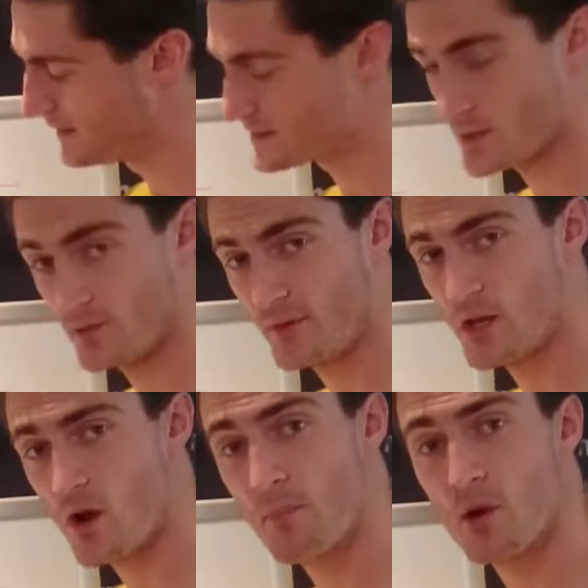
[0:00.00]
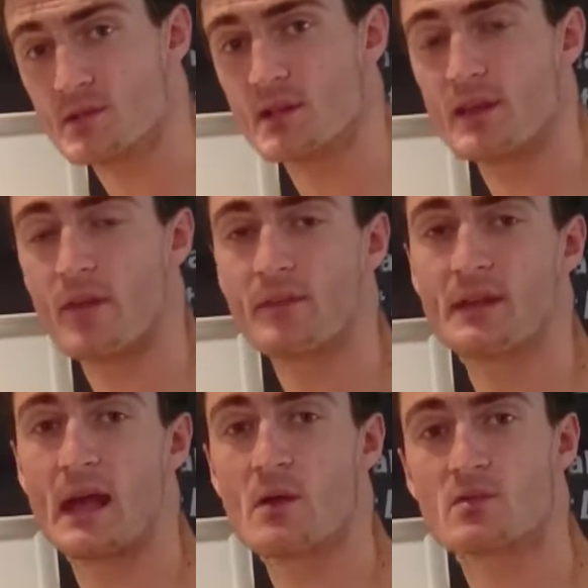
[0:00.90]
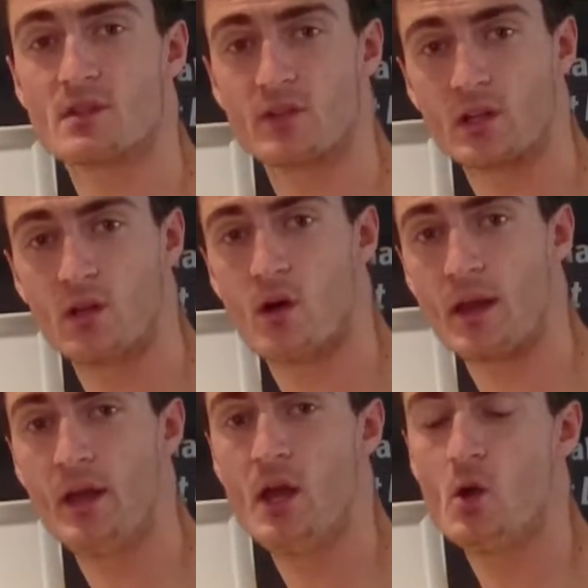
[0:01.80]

So a video I posted the other day was of a client.